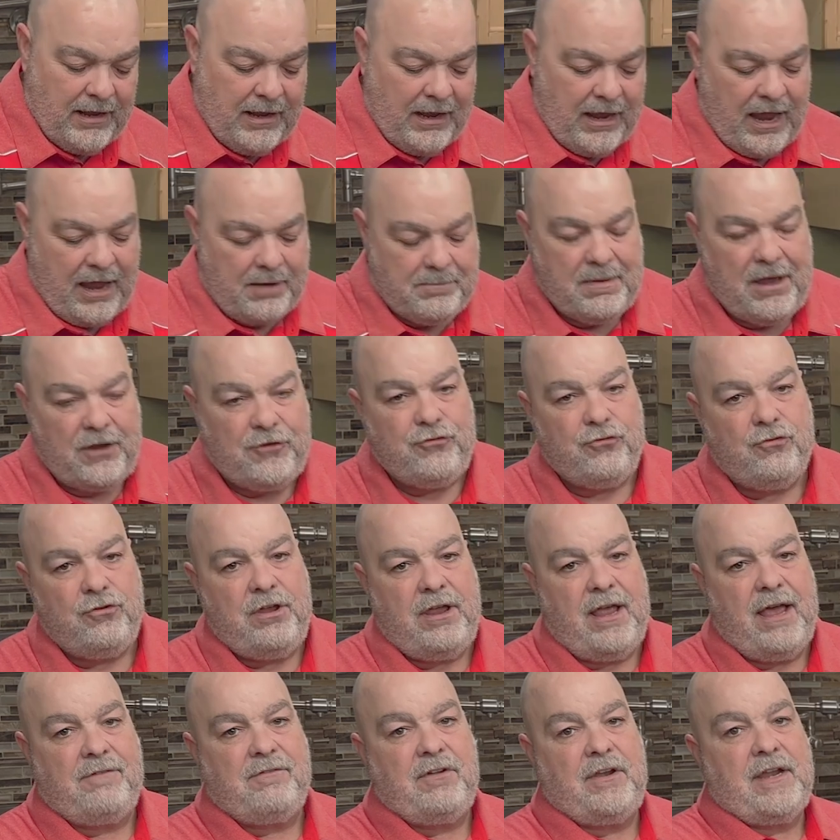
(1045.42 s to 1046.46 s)
and make sure you
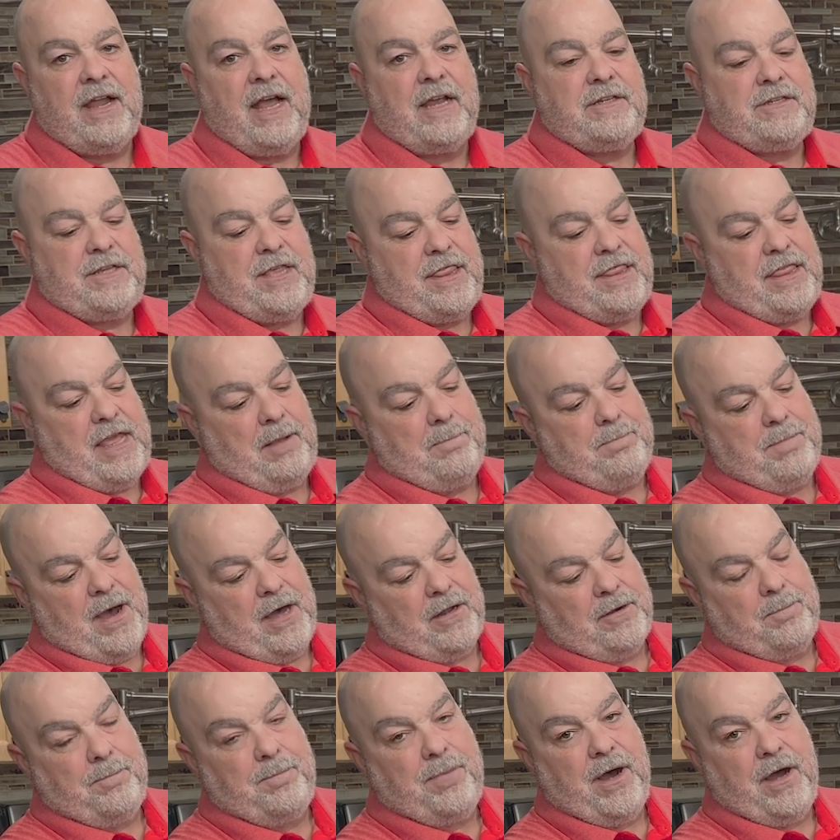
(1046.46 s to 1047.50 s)
have a nice thick
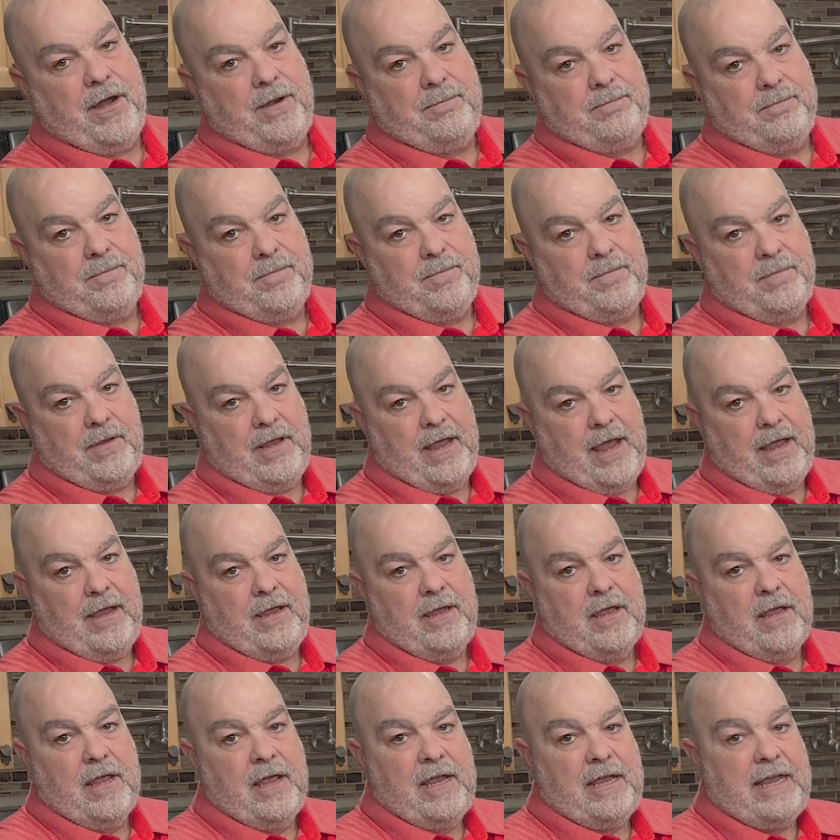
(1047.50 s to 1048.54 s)
bottom pot, okay?
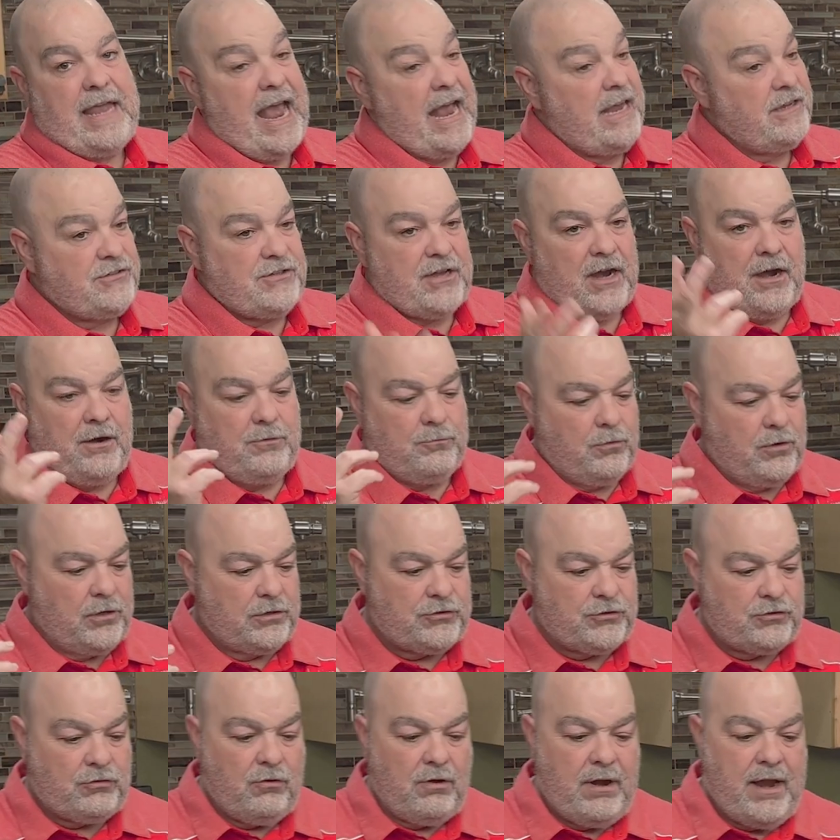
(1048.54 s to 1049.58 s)
Cast iron works
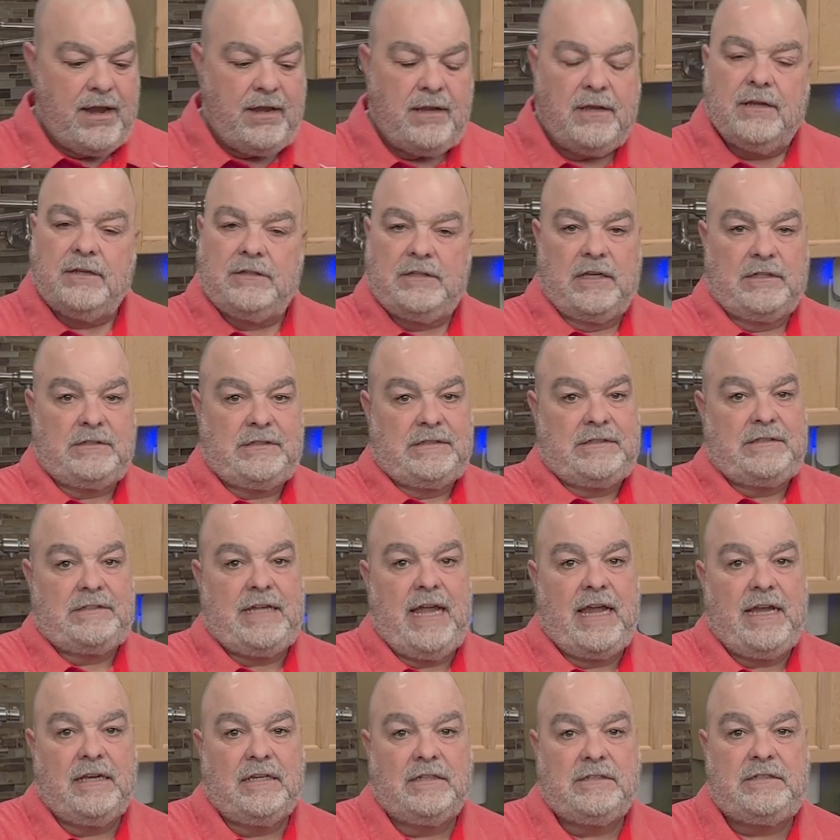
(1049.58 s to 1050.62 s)
great. This is
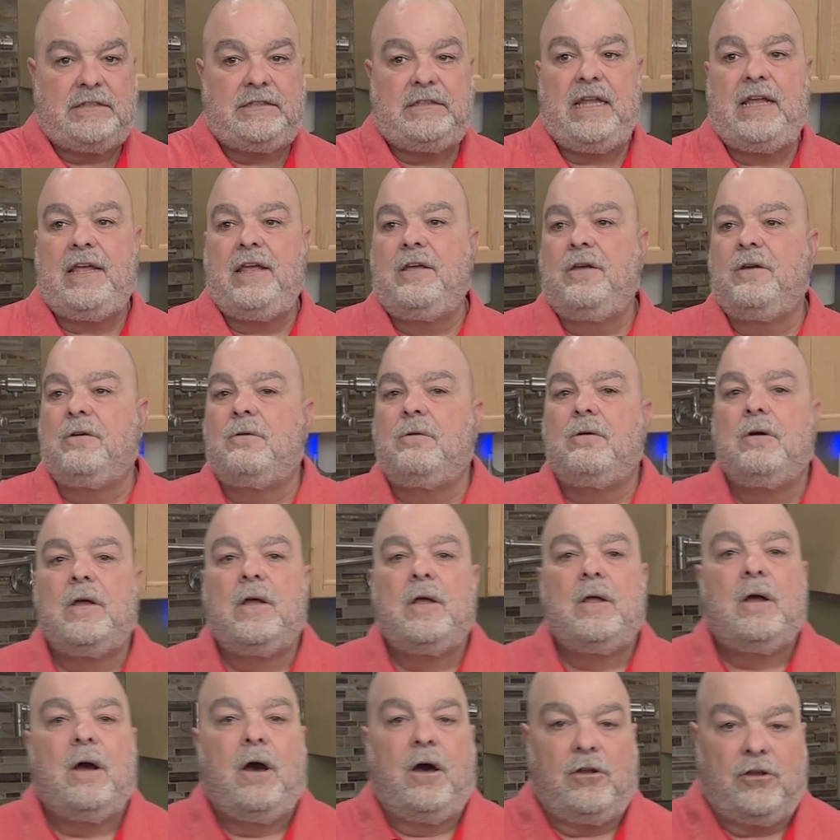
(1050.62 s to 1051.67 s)
stainless steel.
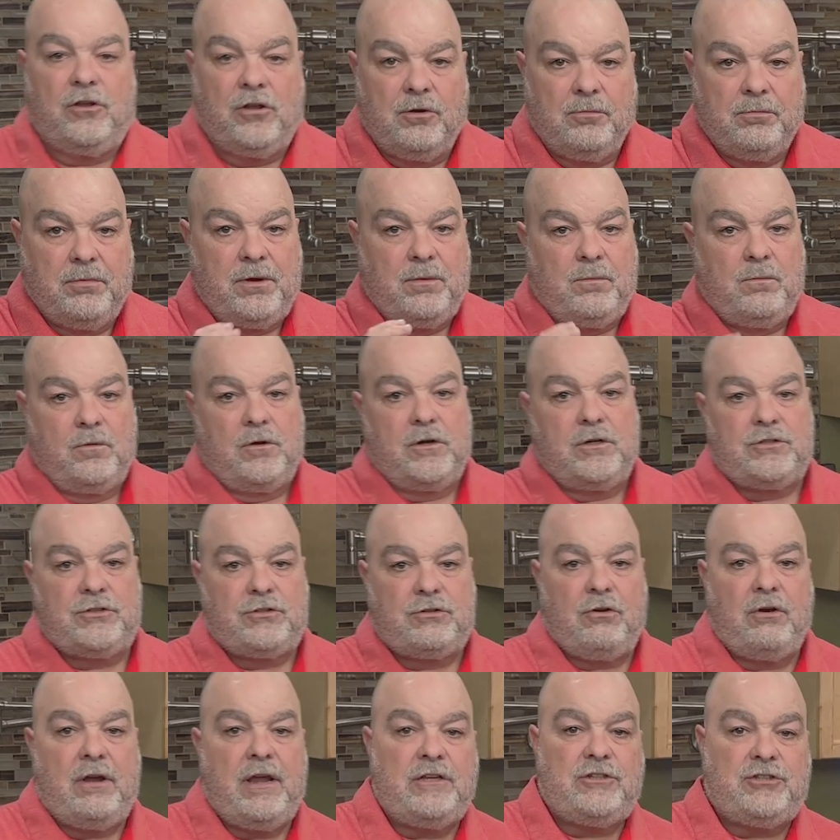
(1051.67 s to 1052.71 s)
Aluminum works
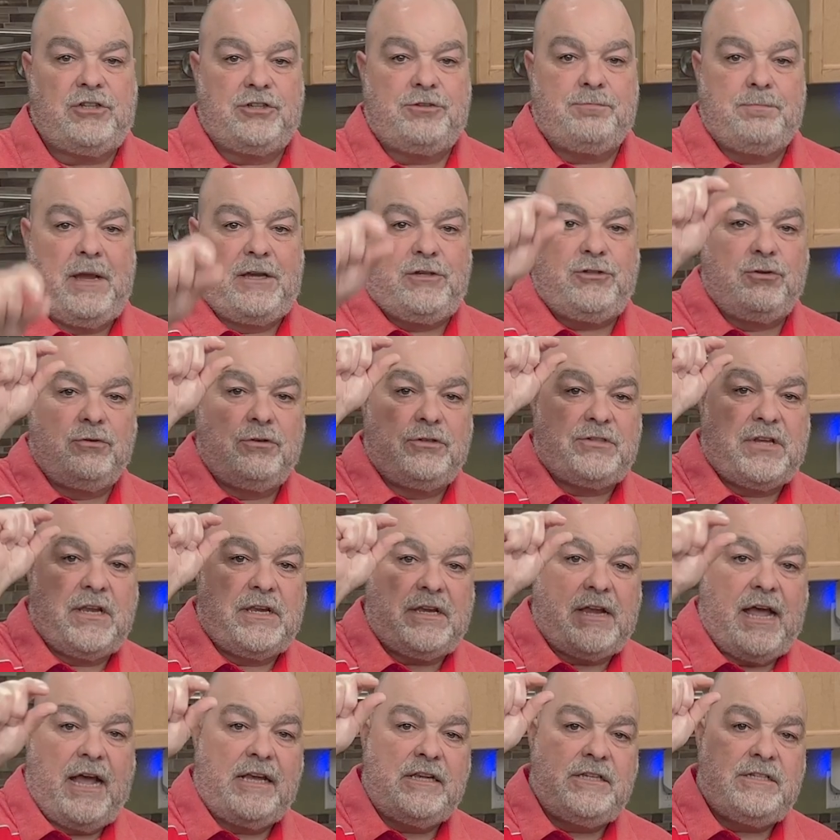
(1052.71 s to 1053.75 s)
great. Just make sure it's a
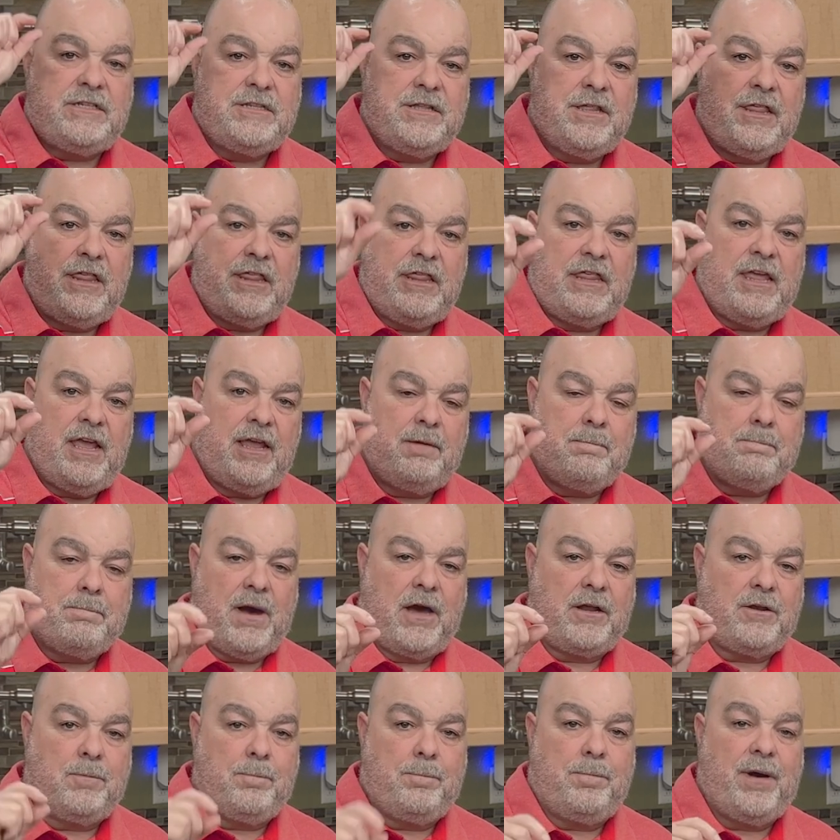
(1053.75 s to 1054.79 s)
nice thick
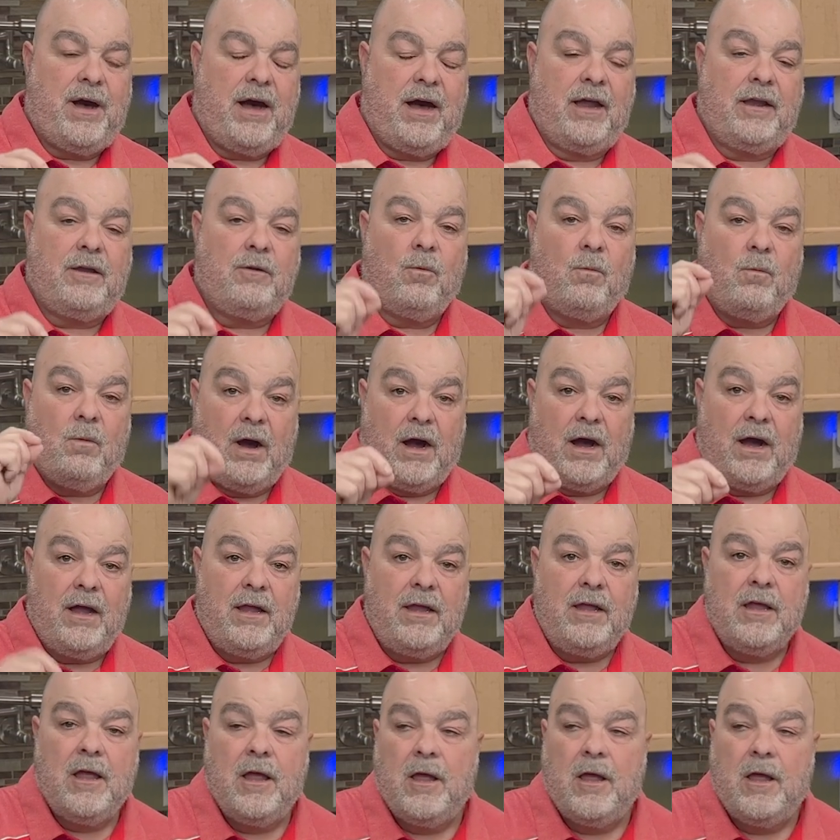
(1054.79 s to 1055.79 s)
bottom pot. Why?